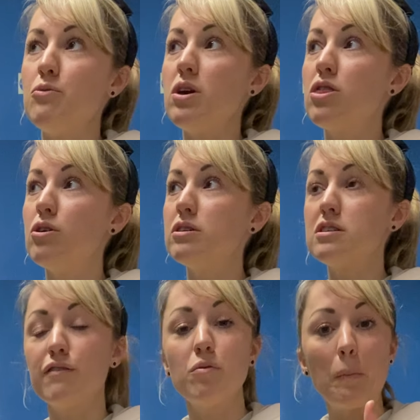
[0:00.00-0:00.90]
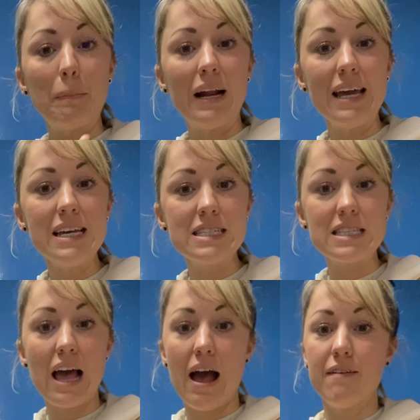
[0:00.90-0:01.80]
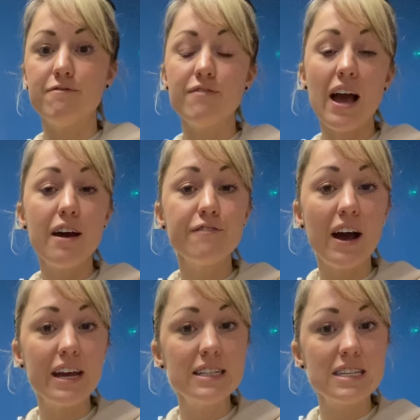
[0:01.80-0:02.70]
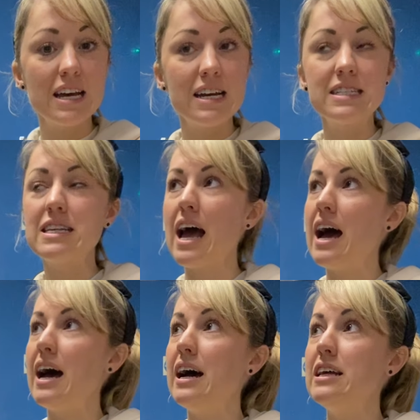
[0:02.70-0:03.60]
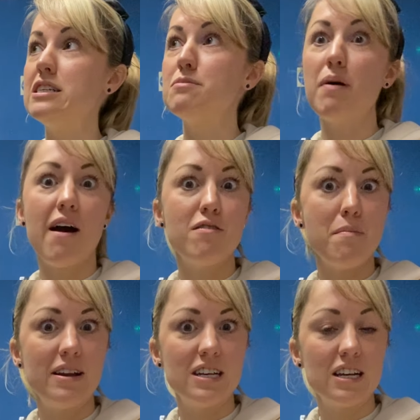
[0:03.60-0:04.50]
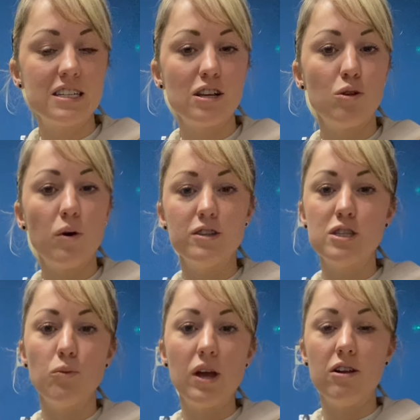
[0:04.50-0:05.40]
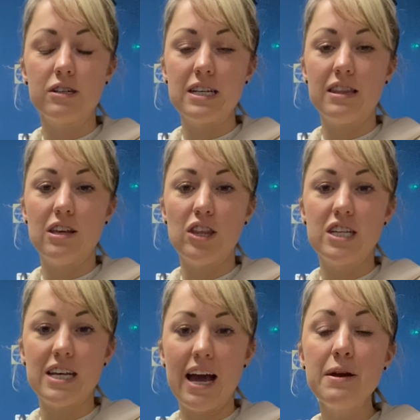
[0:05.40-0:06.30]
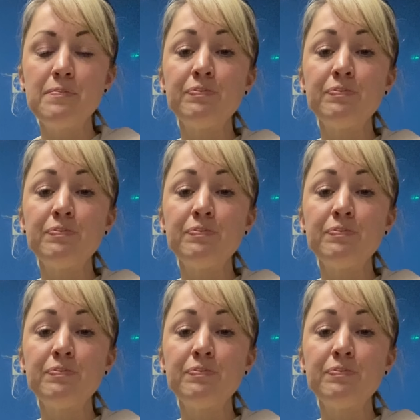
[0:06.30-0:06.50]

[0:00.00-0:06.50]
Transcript: We thought of police and firefighters and paramedics are the ones that we looked at the other day.